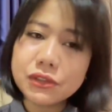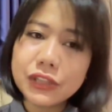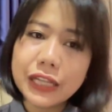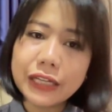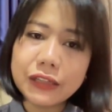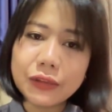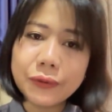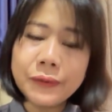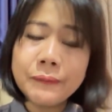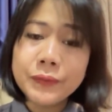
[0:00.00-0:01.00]
good lang
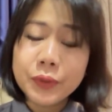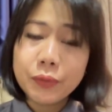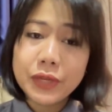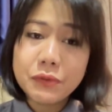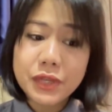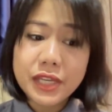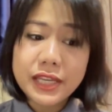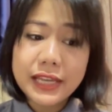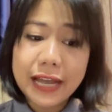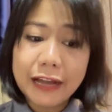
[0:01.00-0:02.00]
though, when
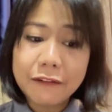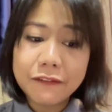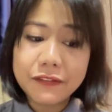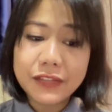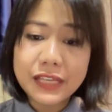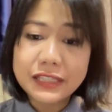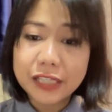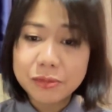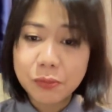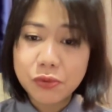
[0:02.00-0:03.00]
we have these
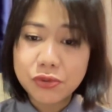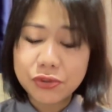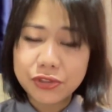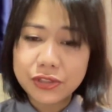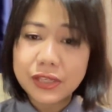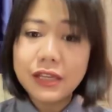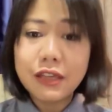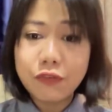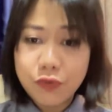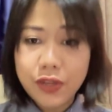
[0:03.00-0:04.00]
exposures,
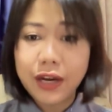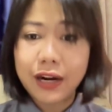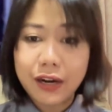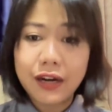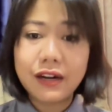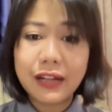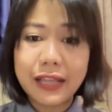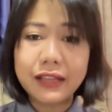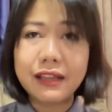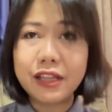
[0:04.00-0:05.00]
if we are
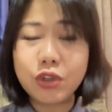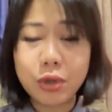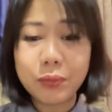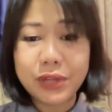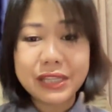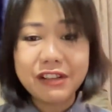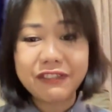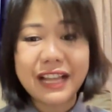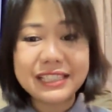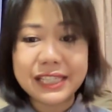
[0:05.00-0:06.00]
like incorporating
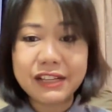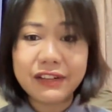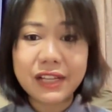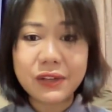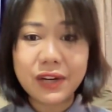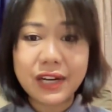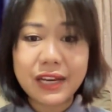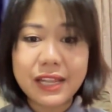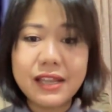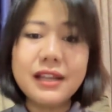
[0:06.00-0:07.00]
fasting
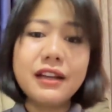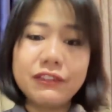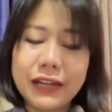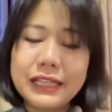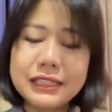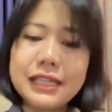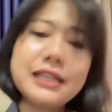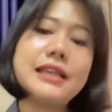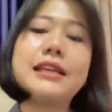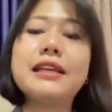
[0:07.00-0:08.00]
regularly,
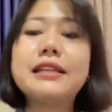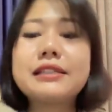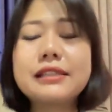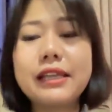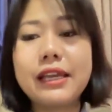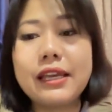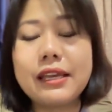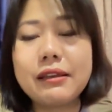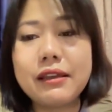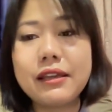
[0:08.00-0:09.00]
fasting is a
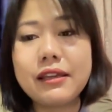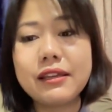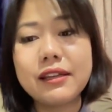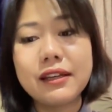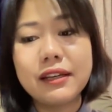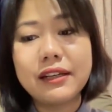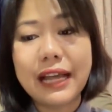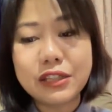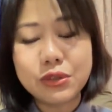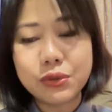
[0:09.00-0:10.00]

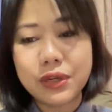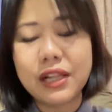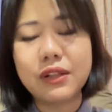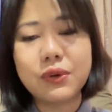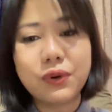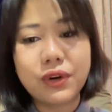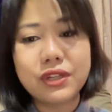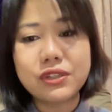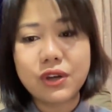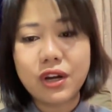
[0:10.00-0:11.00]
natural
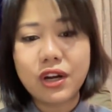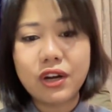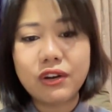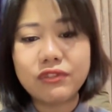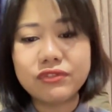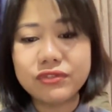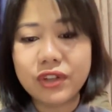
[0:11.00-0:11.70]
course of